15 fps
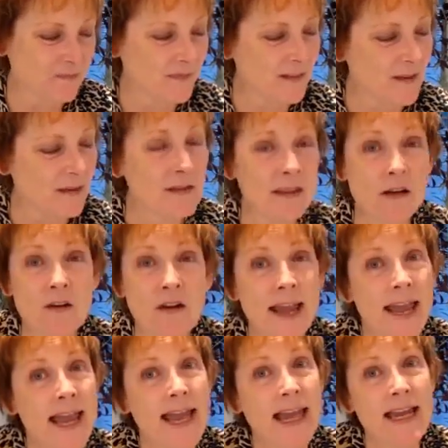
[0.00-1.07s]
So
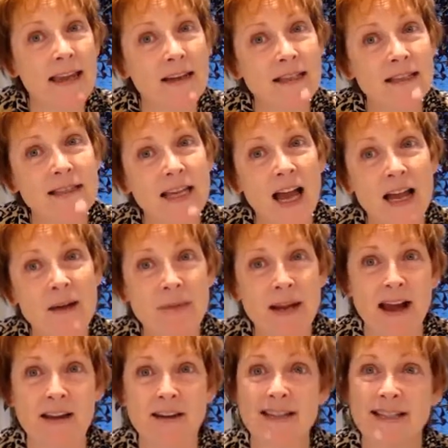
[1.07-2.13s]
it is time
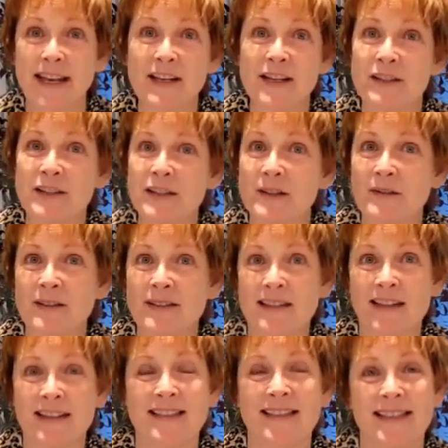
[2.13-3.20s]
now to take a look at what's
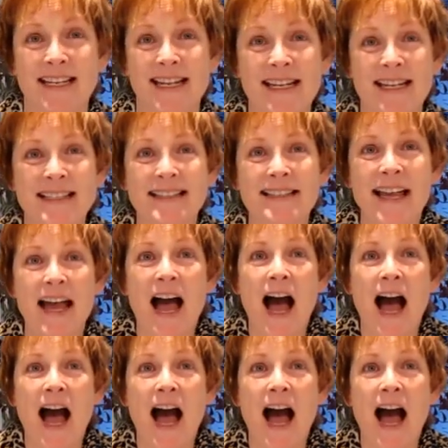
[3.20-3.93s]
on the stands,